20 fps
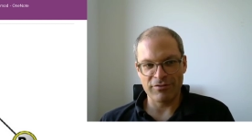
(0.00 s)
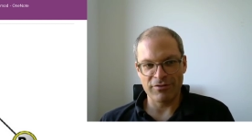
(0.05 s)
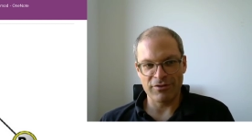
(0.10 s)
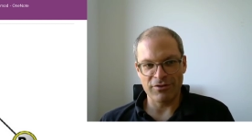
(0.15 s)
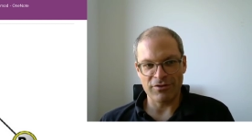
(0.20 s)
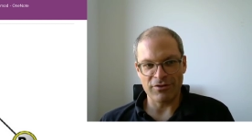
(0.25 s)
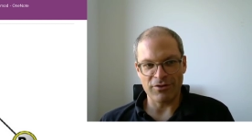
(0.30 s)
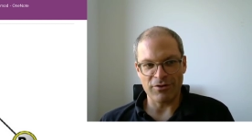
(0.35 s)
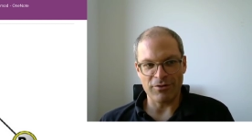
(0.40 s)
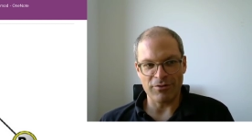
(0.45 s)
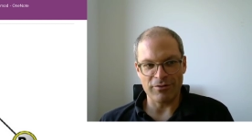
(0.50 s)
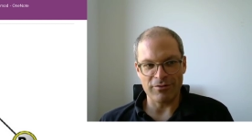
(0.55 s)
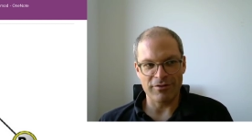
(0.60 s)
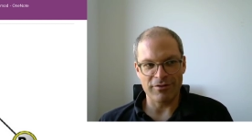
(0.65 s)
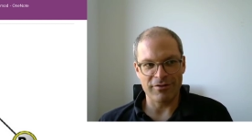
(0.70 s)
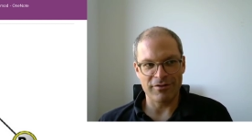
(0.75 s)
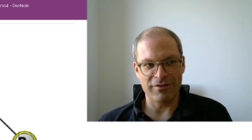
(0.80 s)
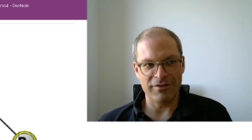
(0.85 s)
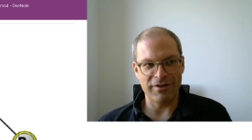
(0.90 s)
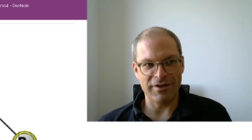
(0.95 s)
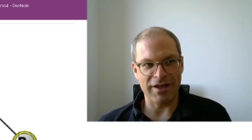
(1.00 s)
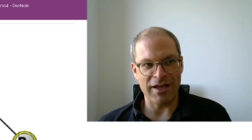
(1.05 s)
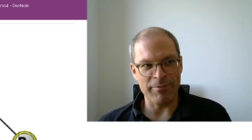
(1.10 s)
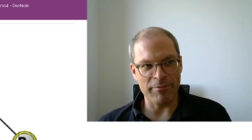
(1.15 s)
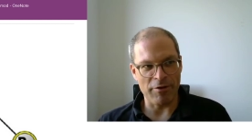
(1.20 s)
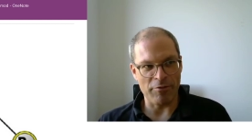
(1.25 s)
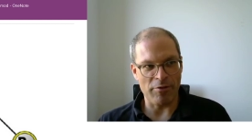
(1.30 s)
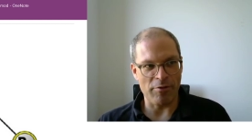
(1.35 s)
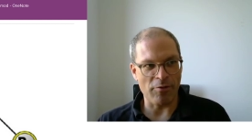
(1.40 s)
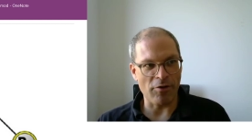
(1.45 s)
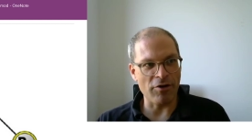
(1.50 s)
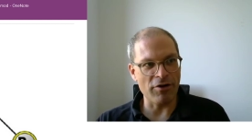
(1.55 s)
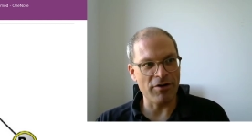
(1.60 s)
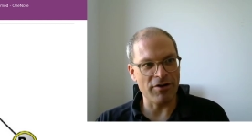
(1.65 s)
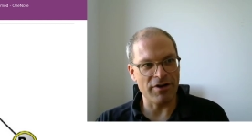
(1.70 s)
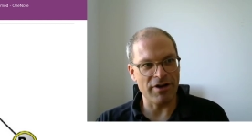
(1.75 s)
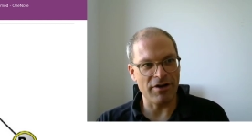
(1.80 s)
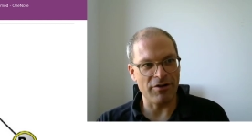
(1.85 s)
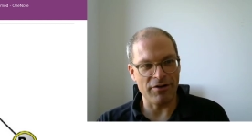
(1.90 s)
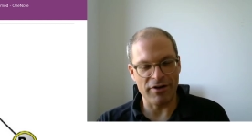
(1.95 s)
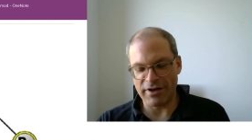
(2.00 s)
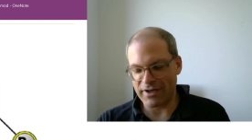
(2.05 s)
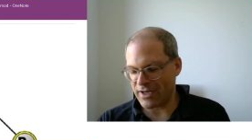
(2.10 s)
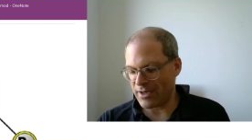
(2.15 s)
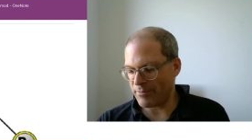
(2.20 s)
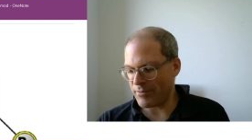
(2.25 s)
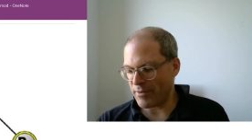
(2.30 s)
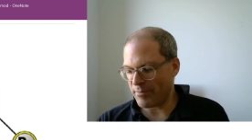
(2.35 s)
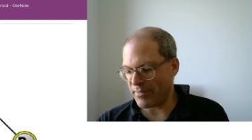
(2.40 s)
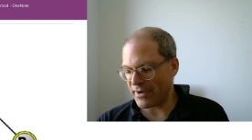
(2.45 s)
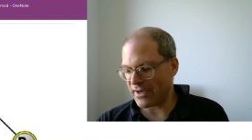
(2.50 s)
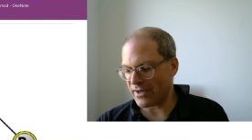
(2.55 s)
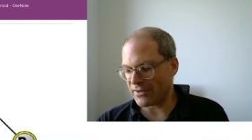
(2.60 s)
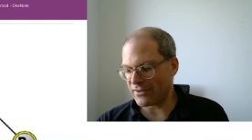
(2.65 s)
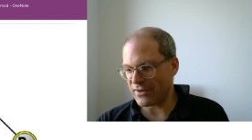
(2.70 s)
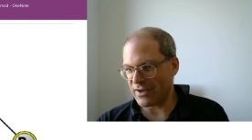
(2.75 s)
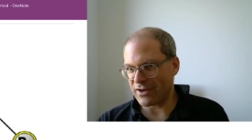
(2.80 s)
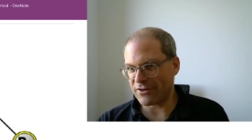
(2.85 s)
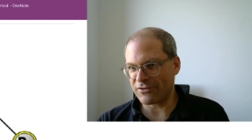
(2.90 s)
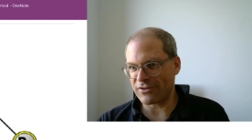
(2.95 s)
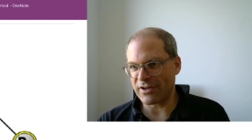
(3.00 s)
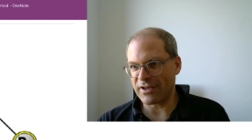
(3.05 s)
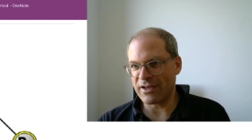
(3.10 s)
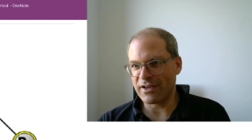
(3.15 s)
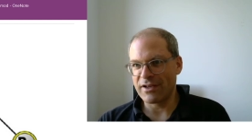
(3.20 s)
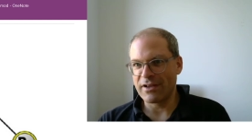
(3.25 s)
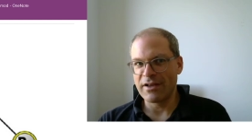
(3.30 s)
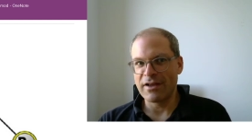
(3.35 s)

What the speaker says: so it can be reward or it can be penalty actually.